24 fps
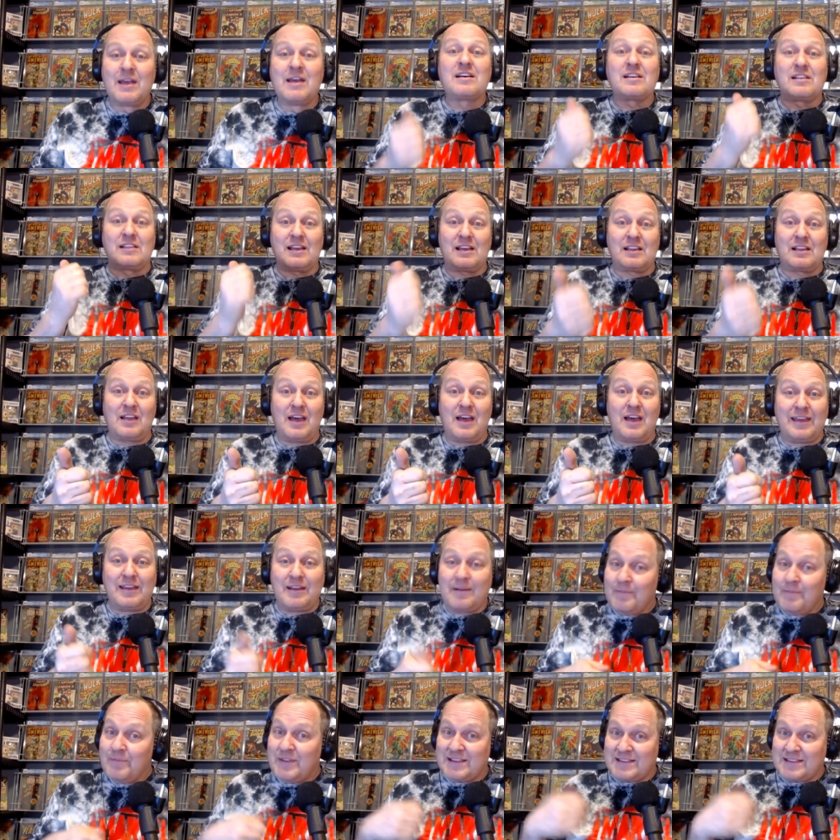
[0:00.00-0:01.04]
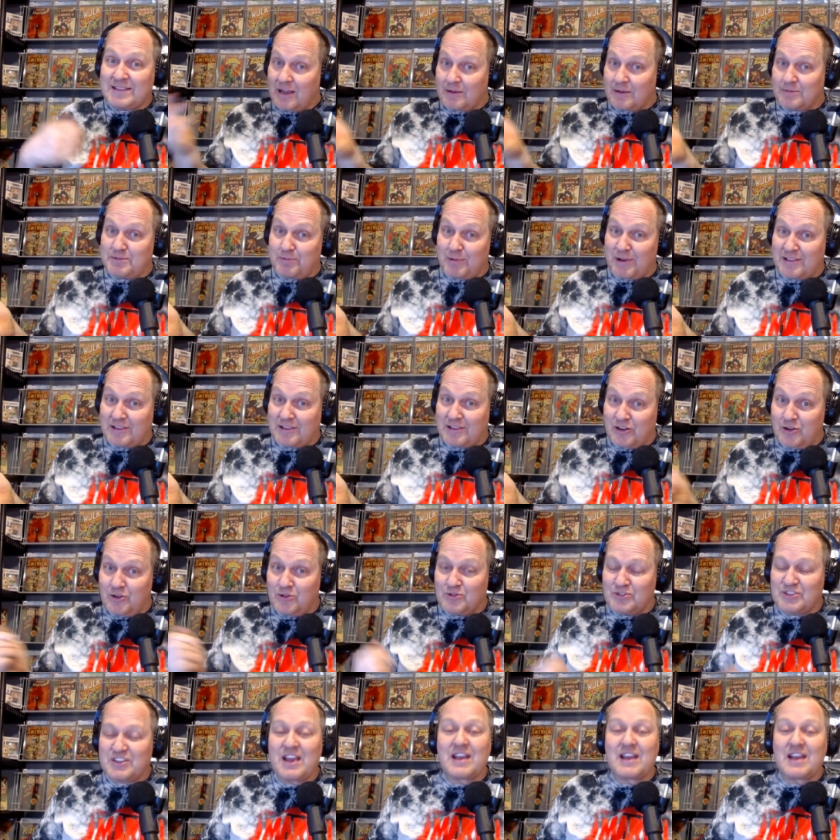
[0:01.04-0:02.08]
Click like. It's help spread the
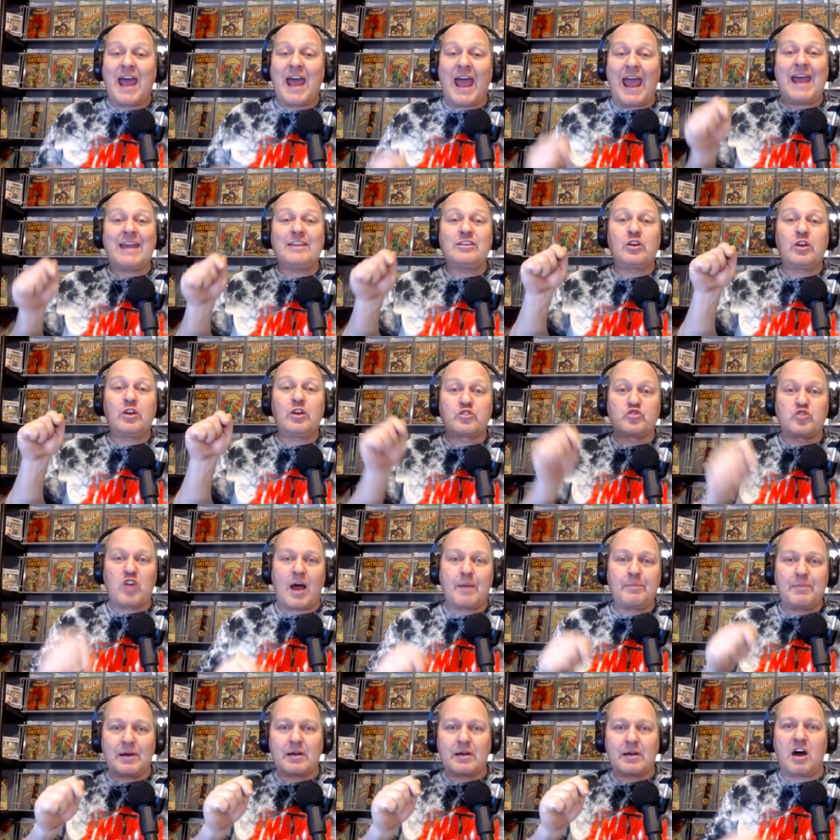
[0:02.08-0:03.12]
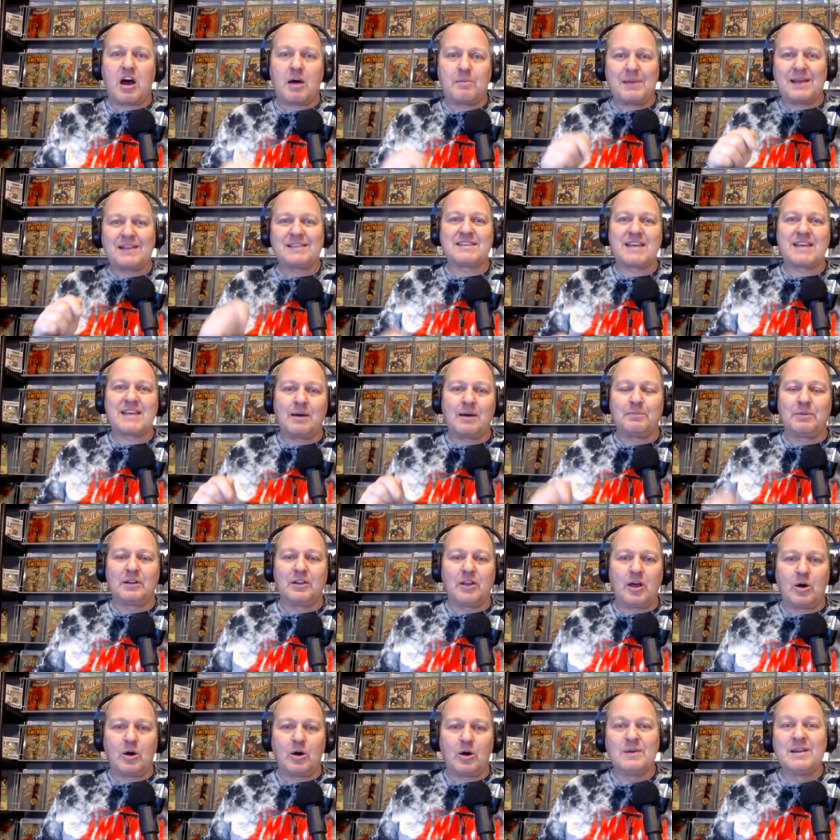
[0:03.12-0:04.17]
news. And you're going to drop a comment down
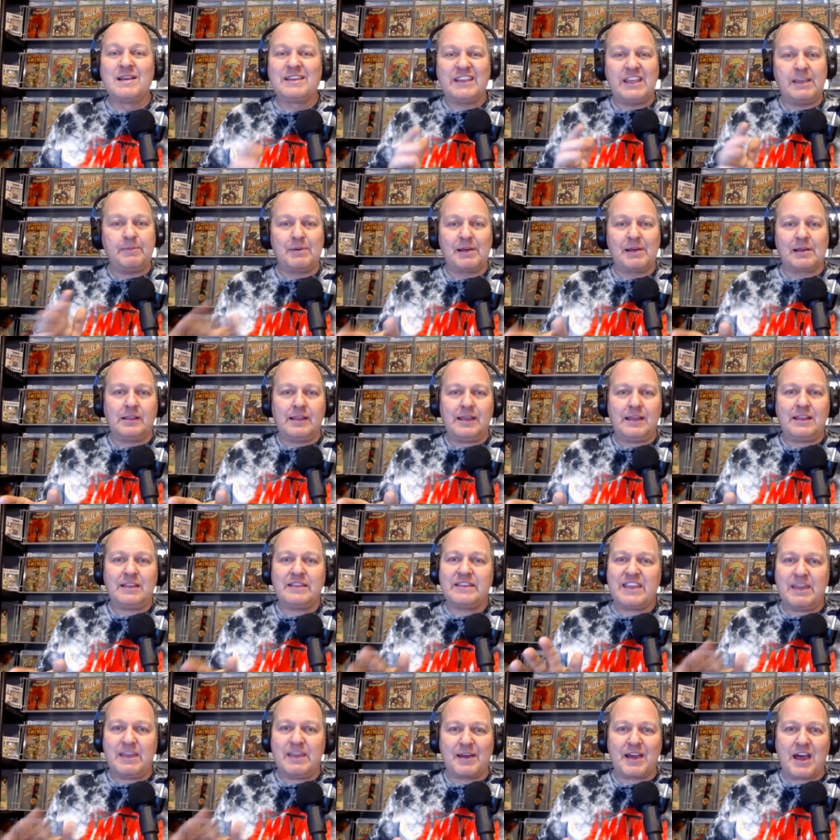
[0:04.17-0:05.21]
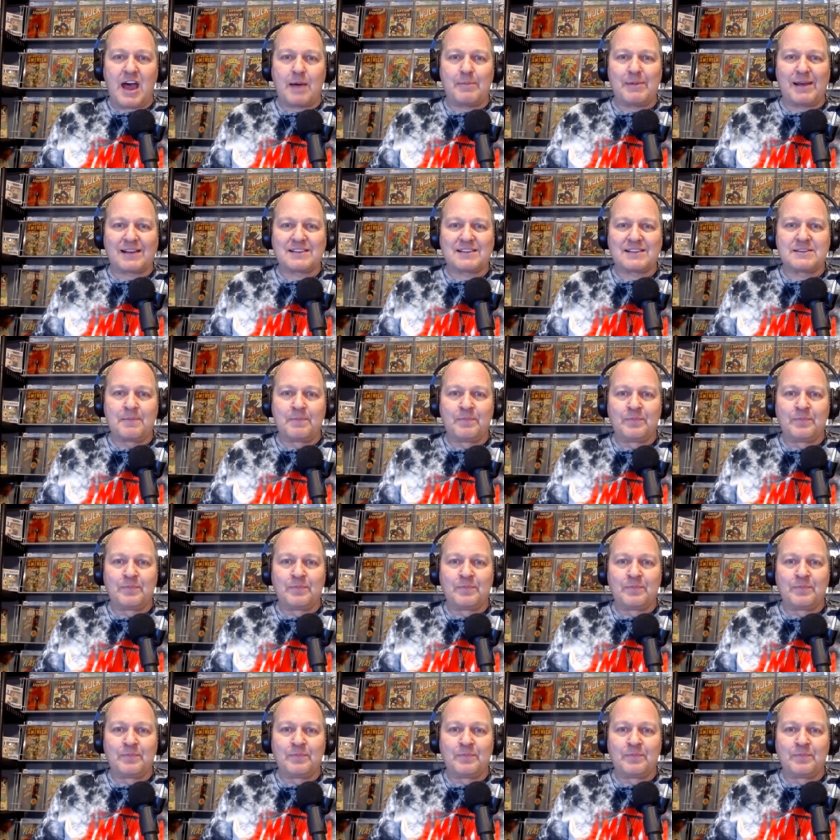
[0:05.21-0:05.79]
below. Keep it clean. Keep it comics